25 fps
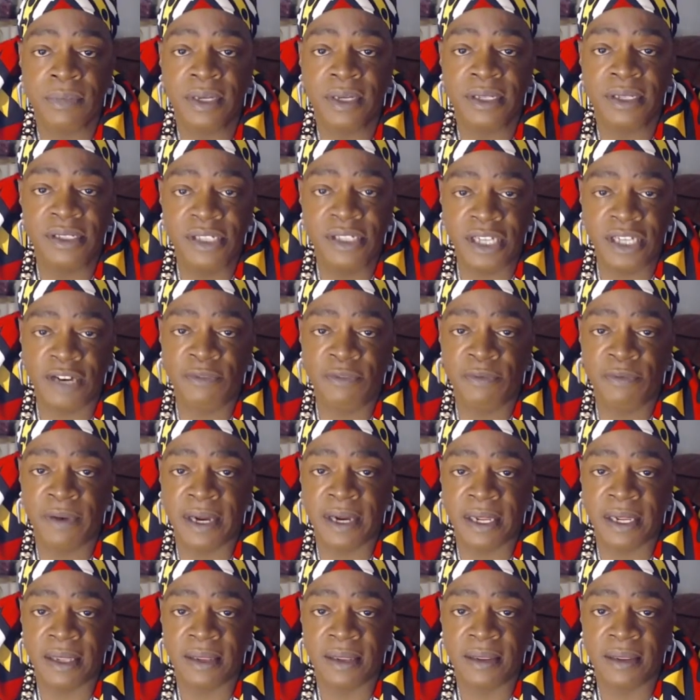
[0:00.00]

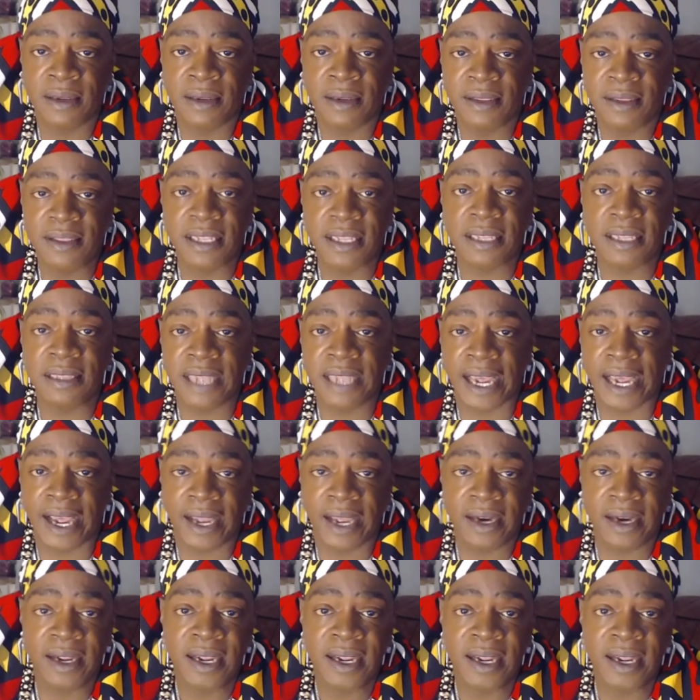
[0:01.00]
different than that,
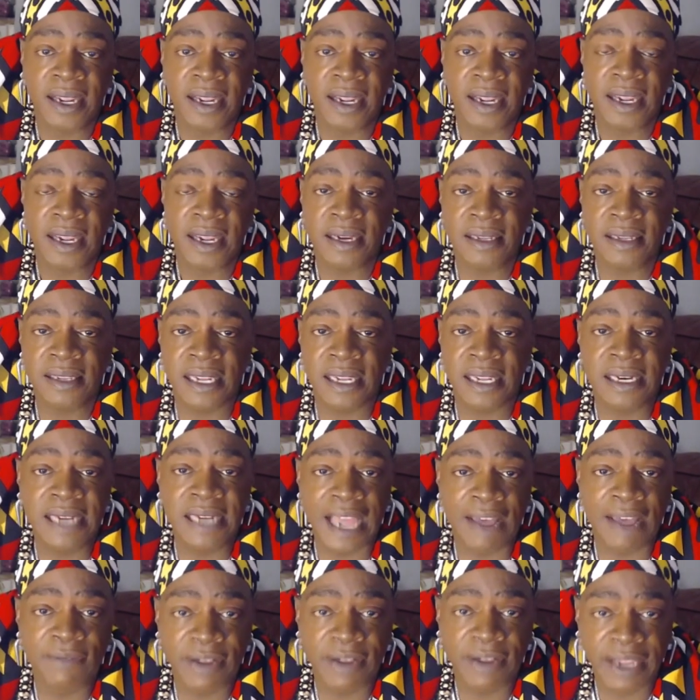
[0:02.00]
the
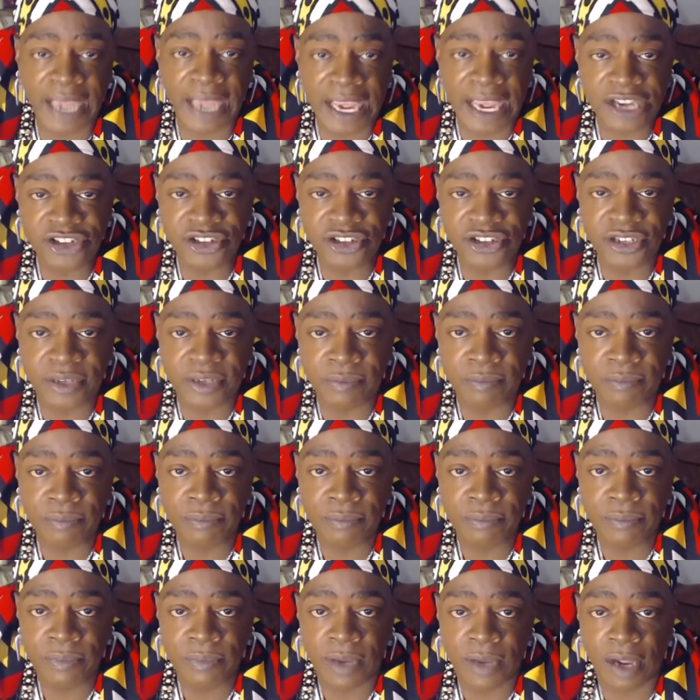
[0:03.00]
navigation
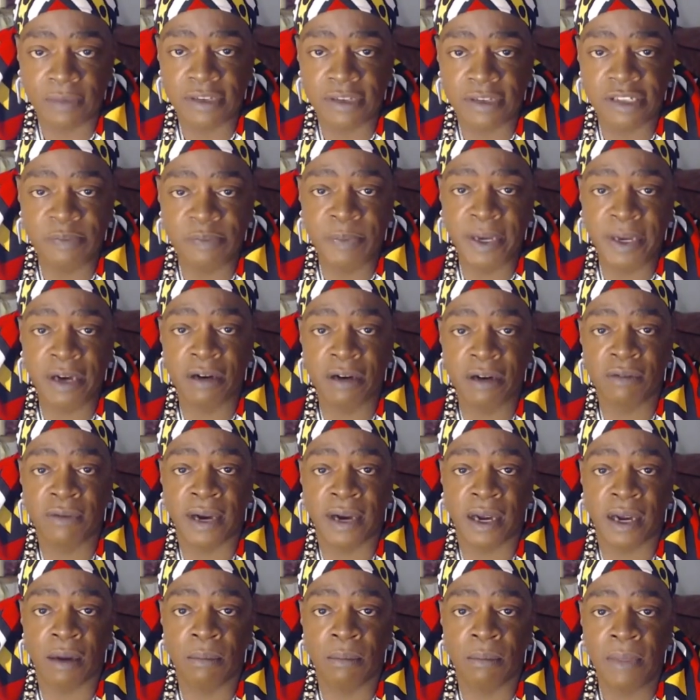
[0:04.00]
of the spirit
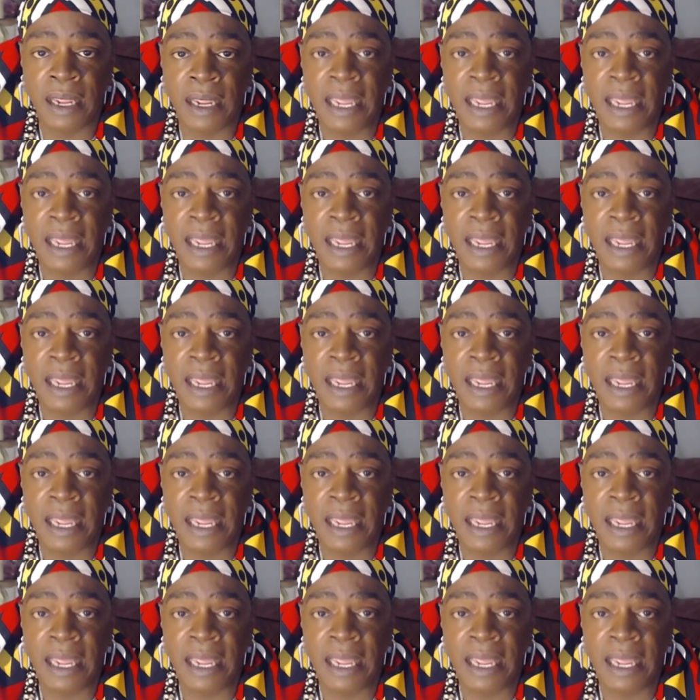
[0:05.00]
realm.